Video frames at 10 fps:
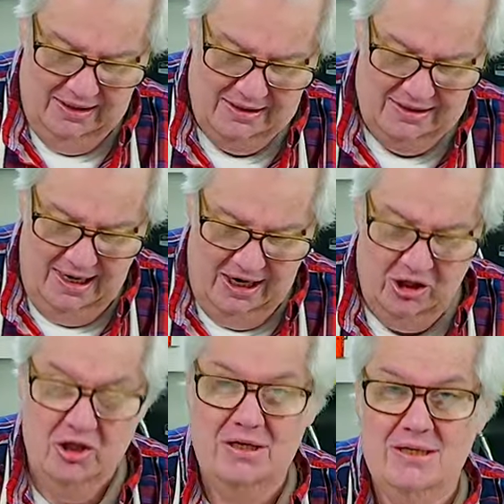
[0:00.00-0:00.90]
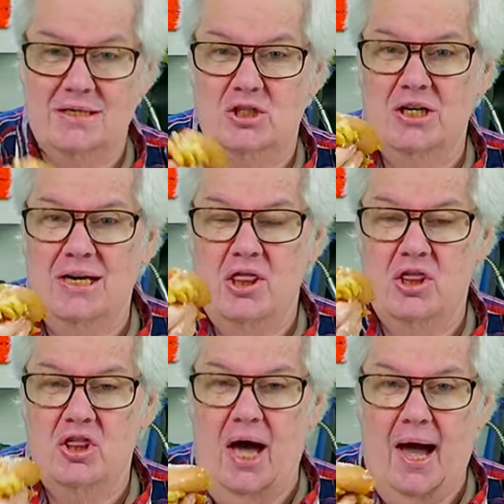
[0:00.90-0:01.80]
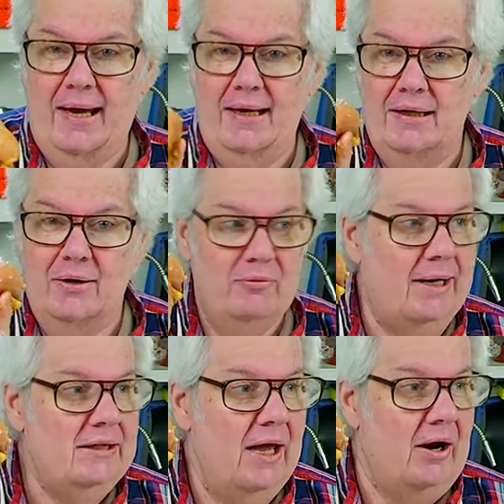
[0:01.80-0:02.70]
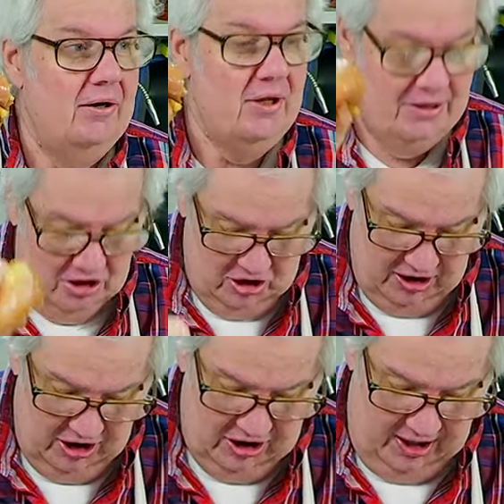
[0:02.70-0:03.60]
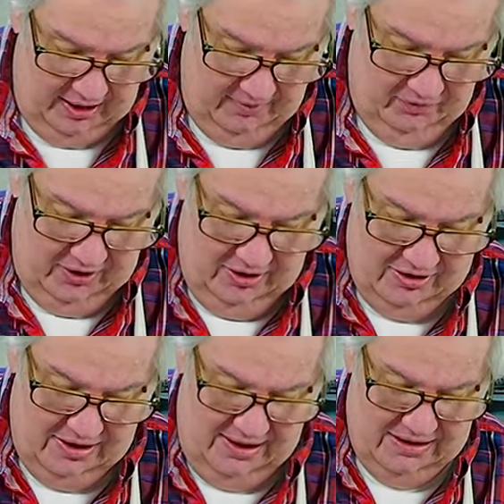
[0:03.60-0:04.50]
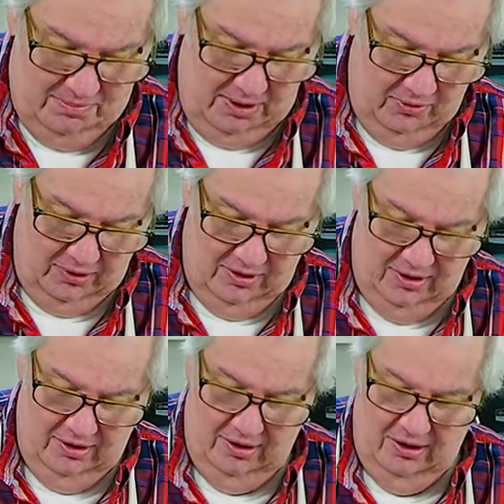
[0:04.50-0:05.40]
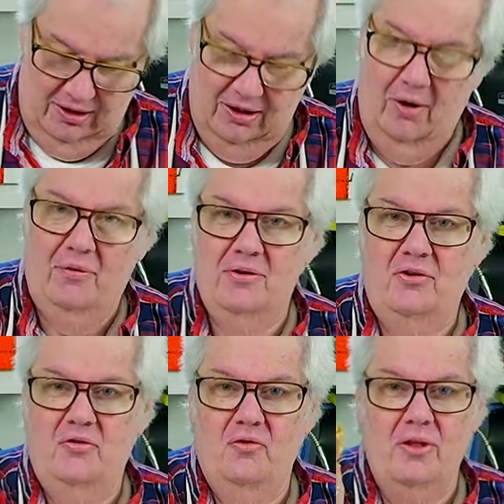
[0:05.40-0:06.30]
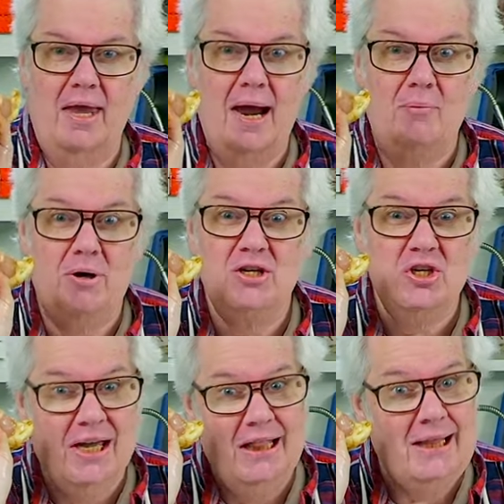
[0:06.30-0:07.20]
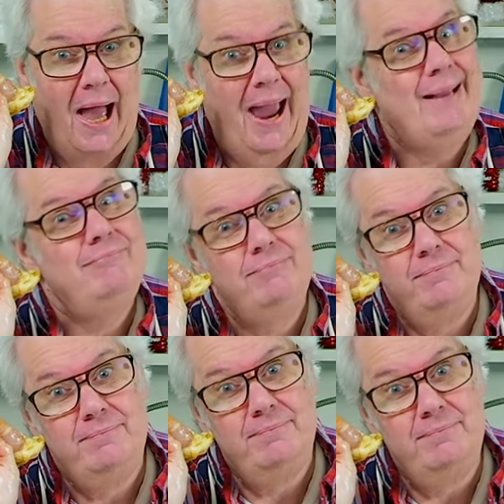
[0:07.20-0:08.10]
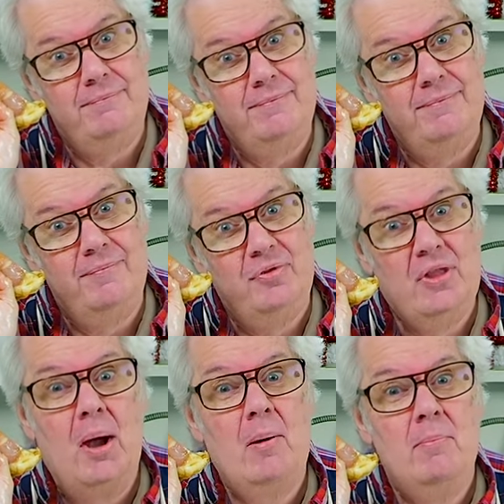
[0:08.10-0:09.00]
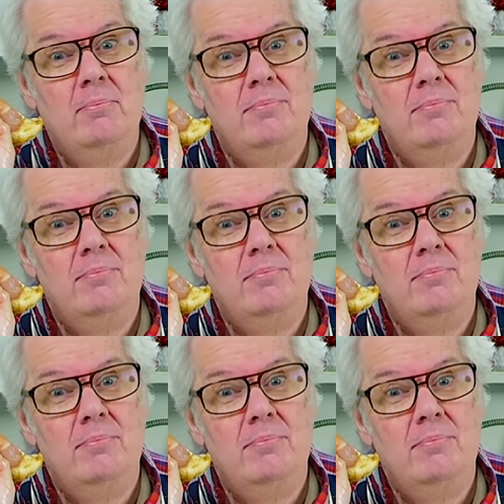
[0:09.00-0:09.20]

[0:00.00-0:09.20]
to take this chicken thigh right there. That's a chicken thigh. Here's a nice big one. You know, this is for the camera. Chicken thigh. Thumb.